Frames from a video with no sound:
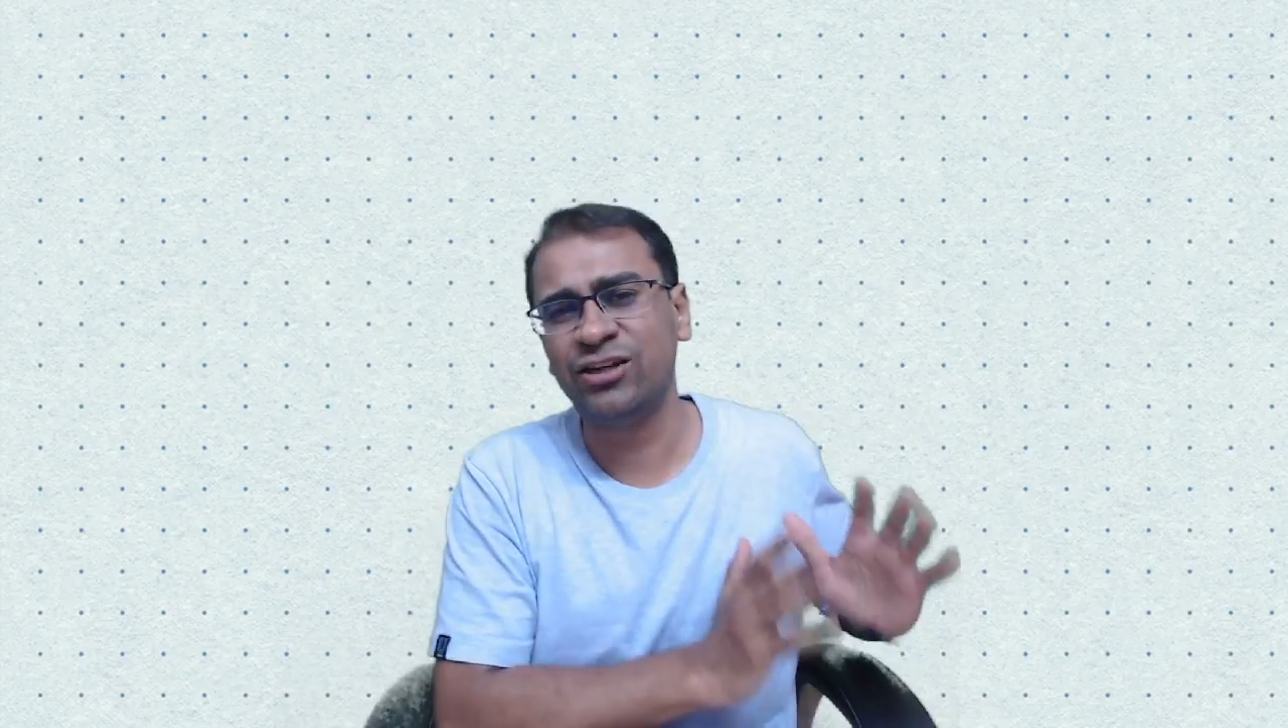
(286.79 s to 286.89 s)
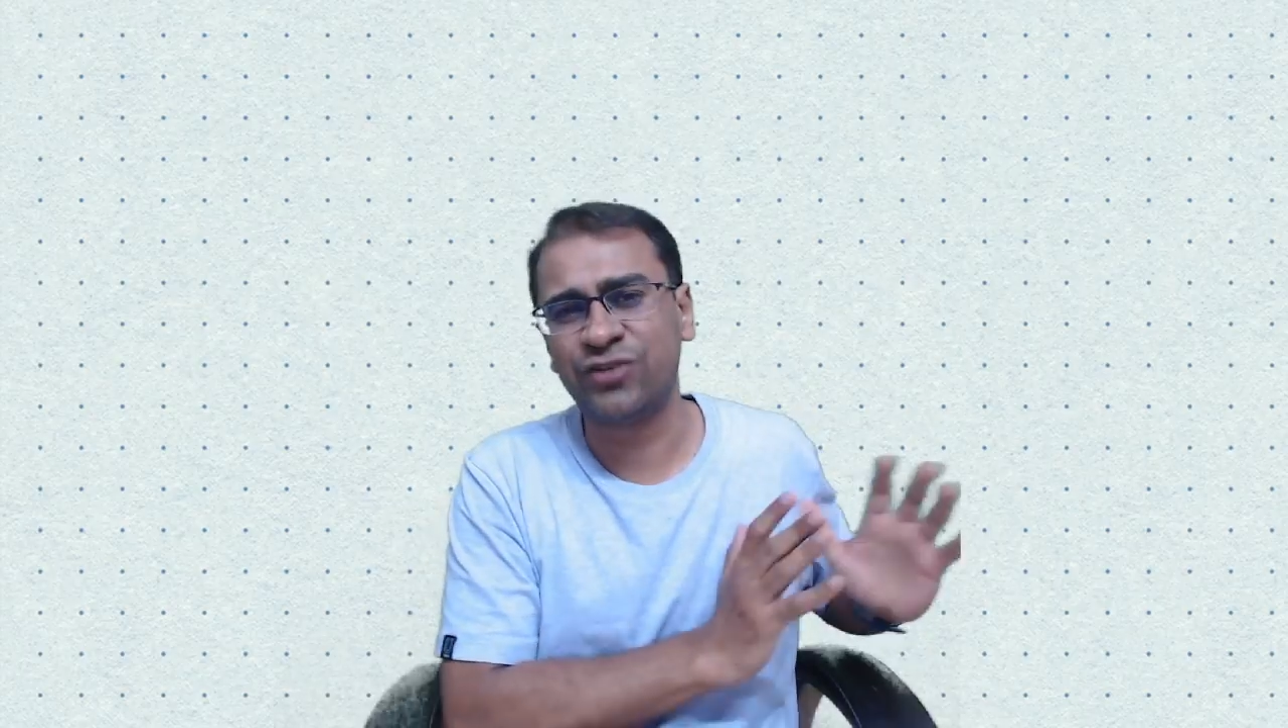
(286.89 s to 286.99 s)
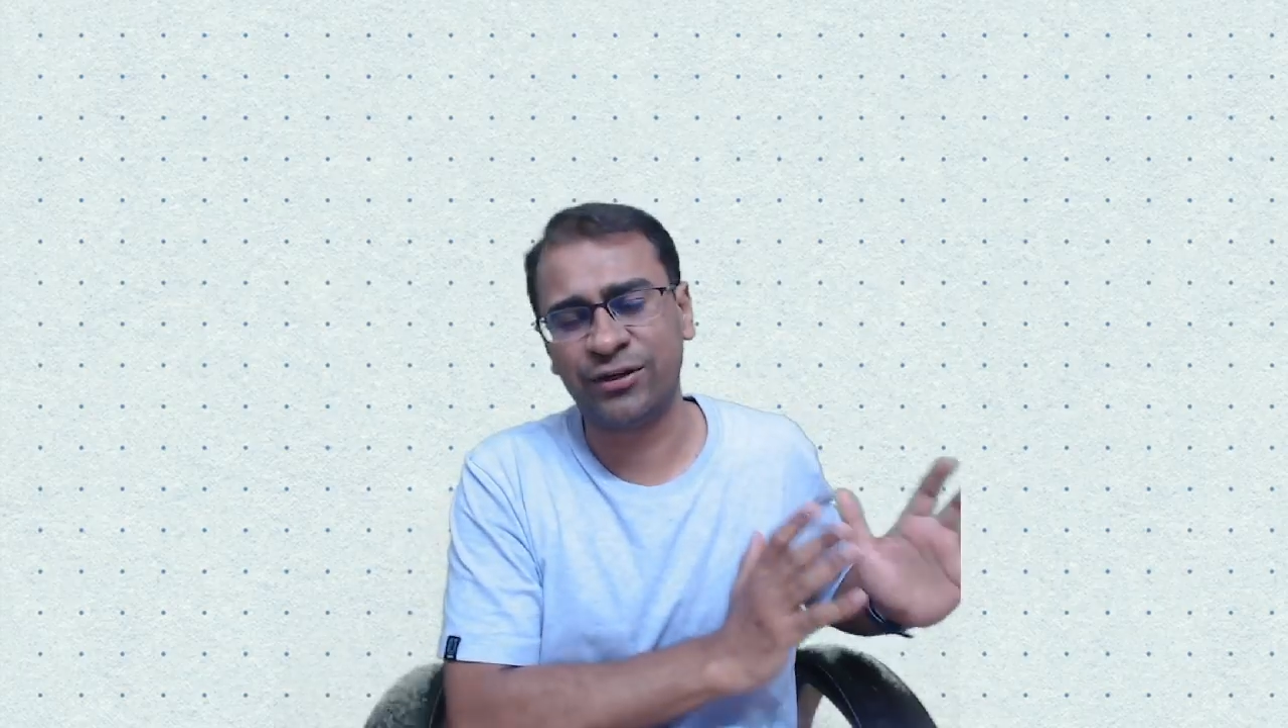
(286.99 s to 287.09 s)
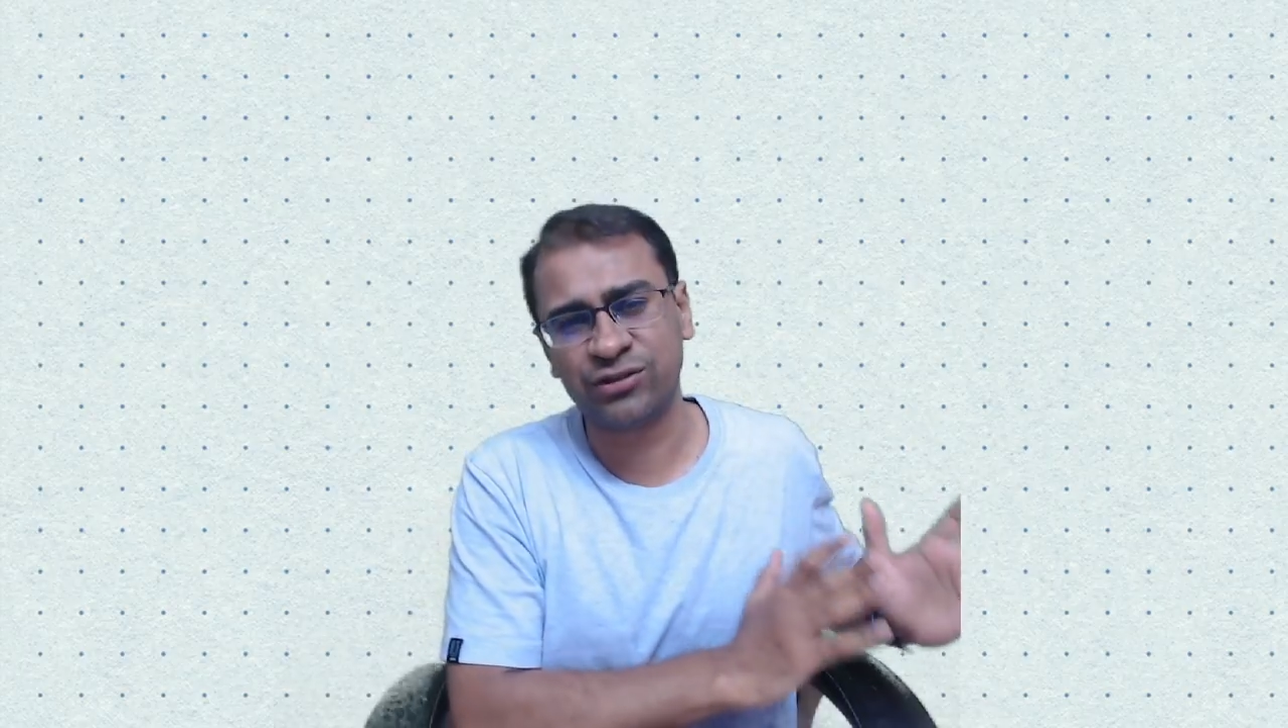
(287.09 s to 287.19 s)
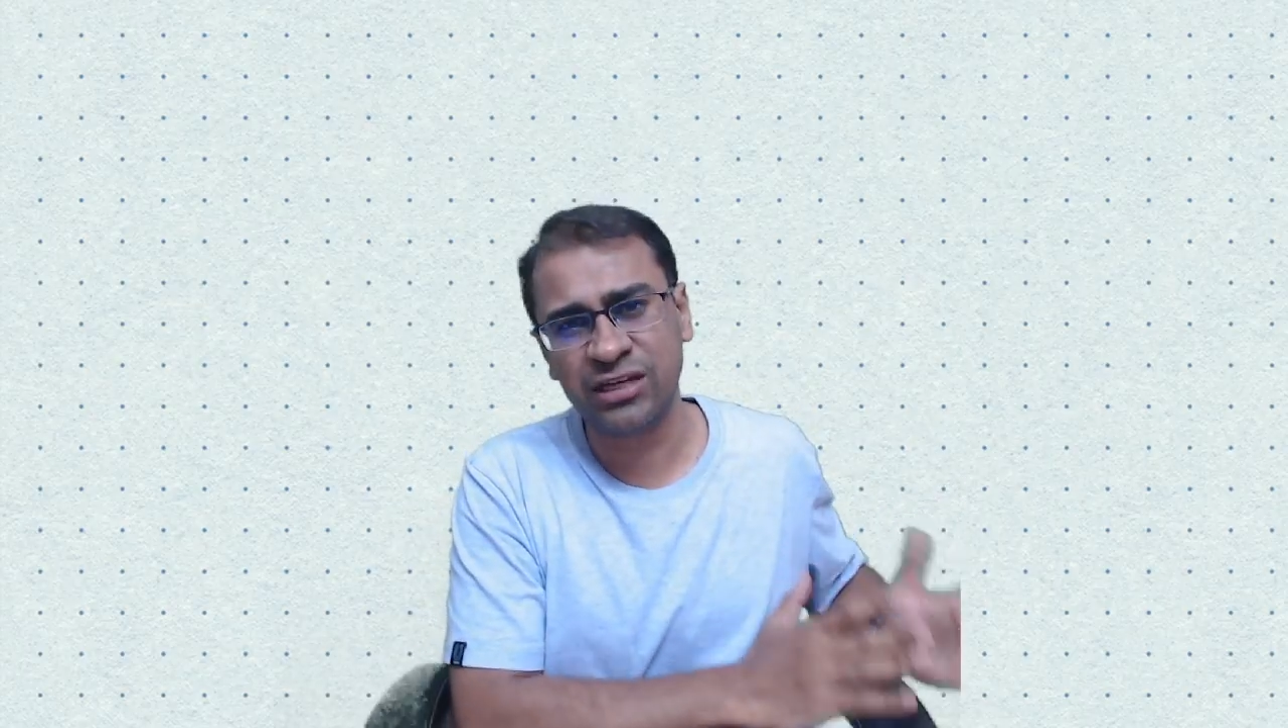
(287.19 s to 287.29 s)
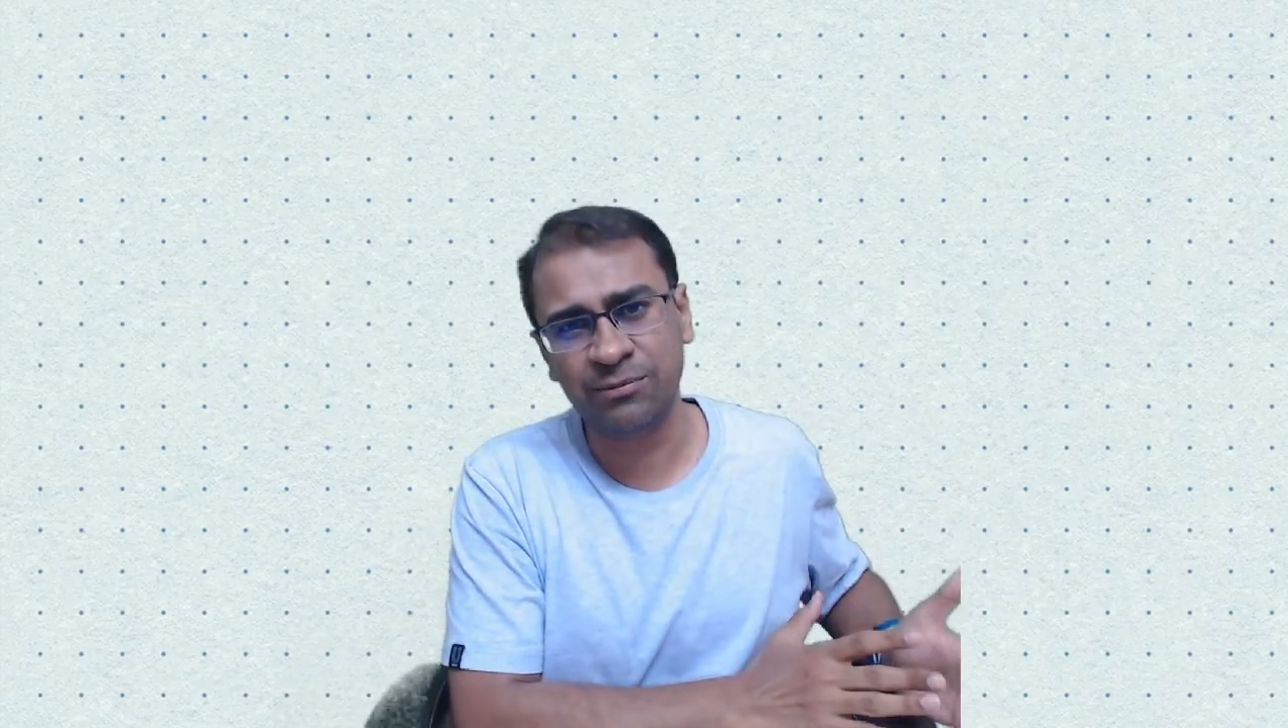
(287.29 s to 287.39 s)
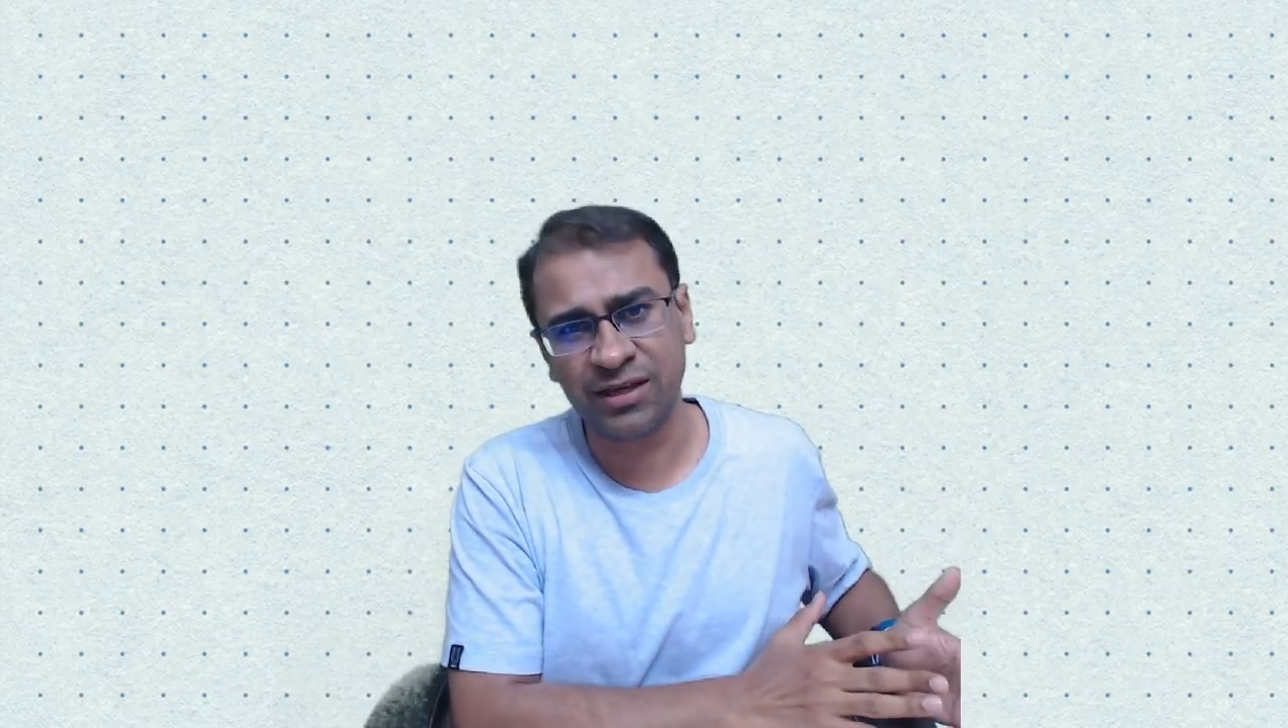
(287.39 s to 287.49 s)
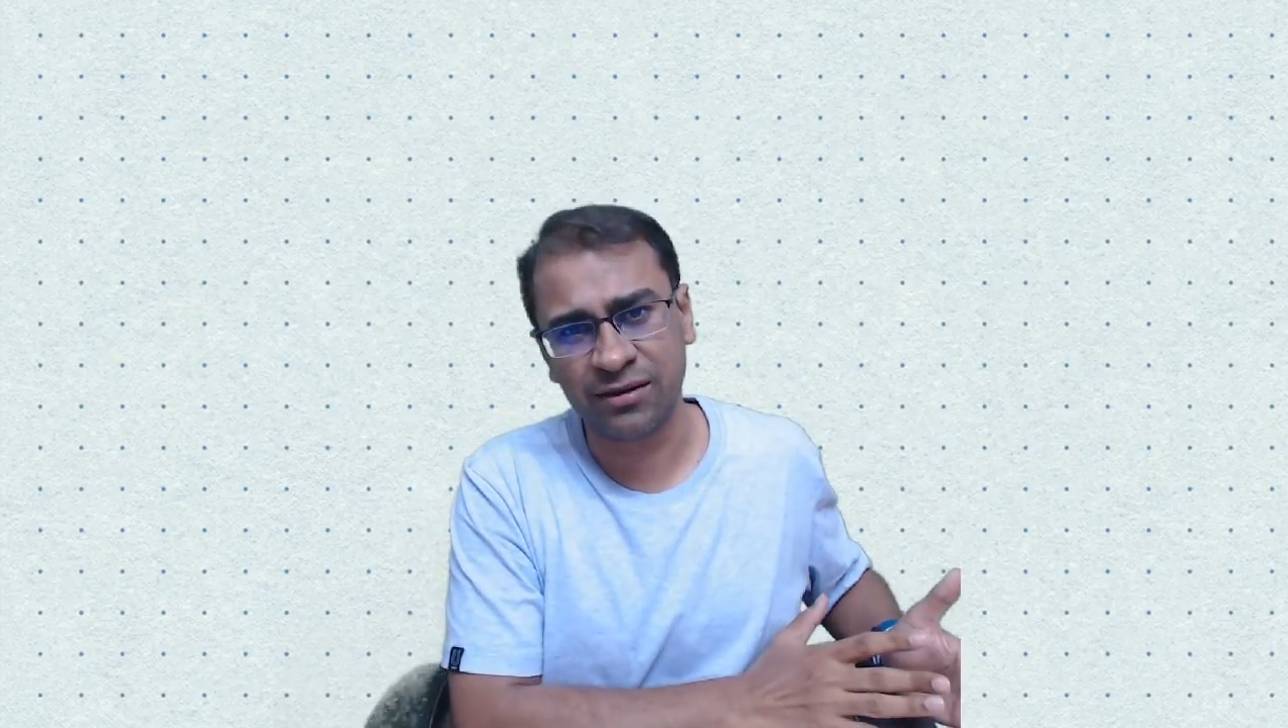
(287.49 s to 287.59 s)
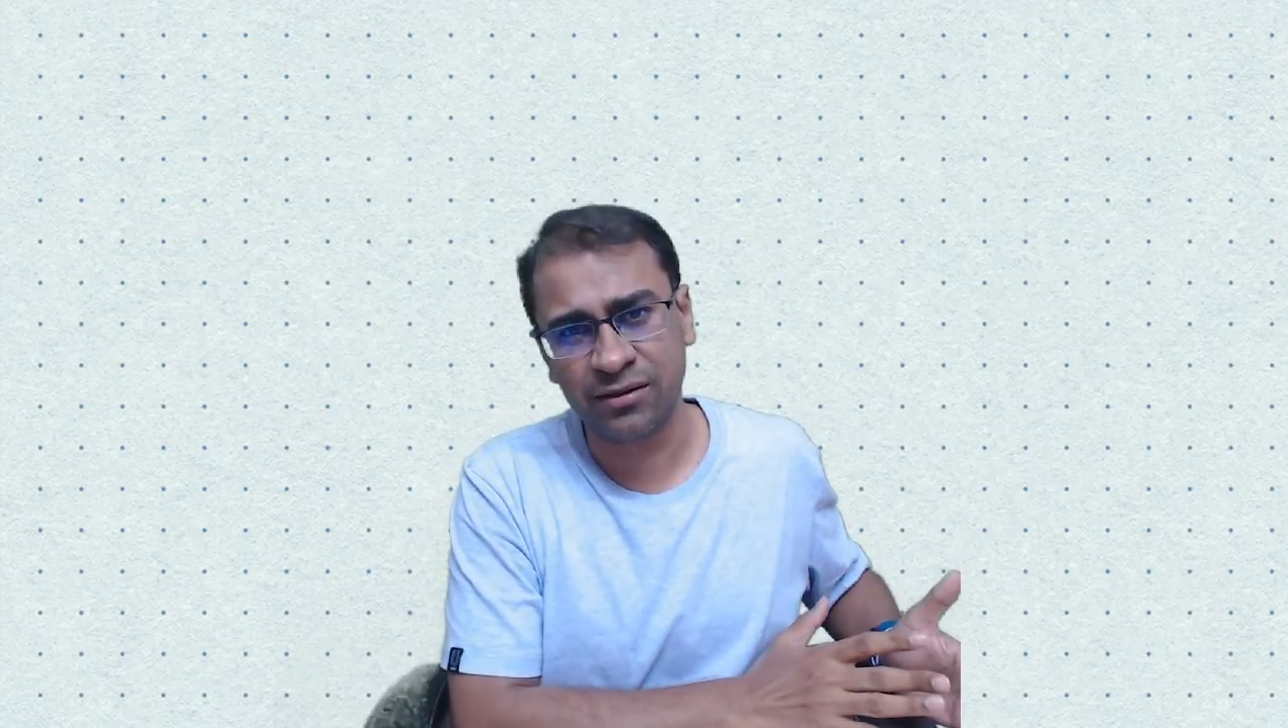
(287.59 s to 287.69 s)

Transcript: try to sleep there.